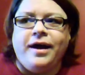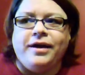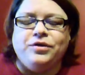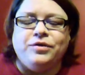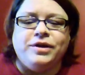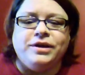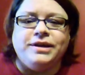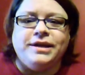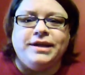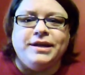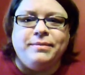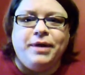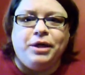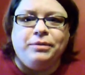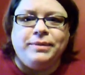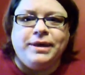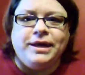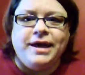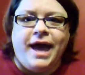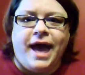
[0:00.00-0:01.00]
You can
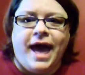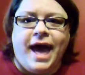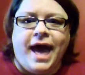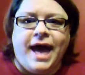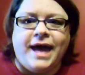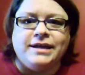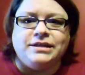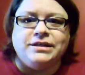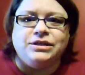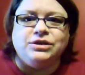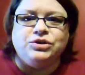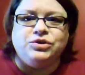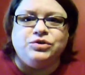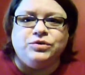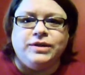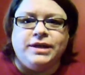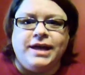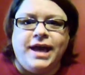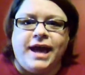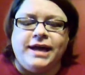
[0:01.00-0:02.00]
email me at
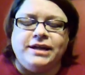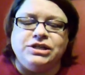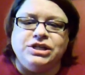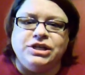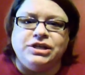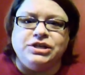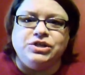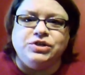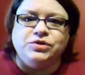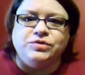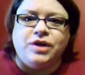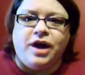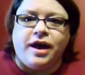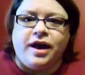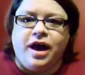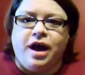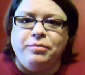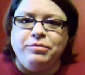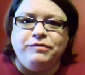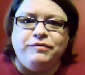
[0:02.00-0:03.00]

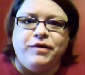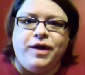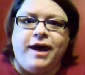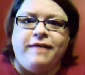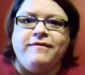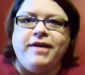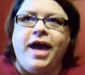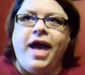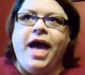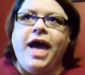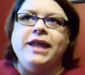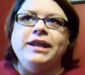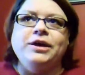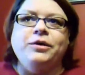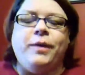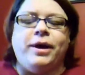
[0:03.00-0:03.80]
julie@chickachew.com if you have any